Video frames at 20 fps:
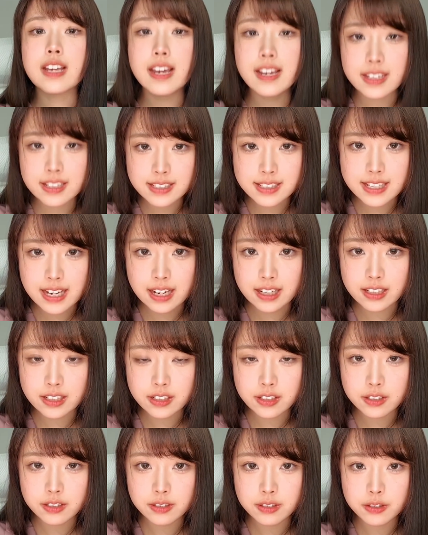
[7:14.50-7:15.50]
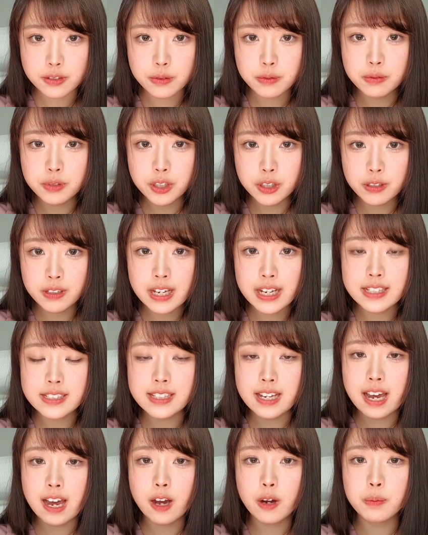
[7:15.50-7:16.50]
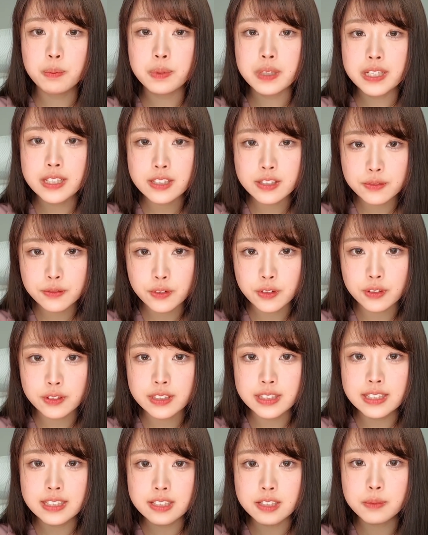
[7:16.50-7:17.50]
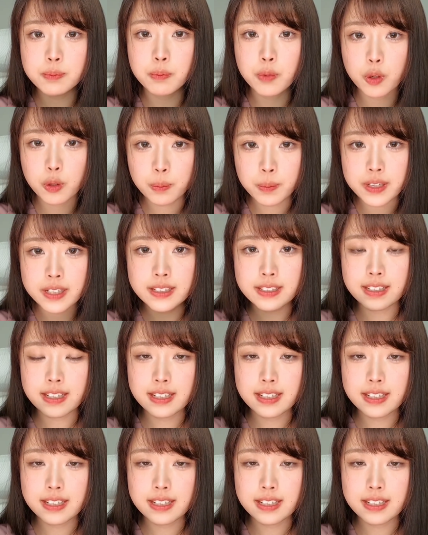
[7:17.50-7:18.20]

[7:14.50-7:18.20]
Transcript: take a second to realize how peaceful this moment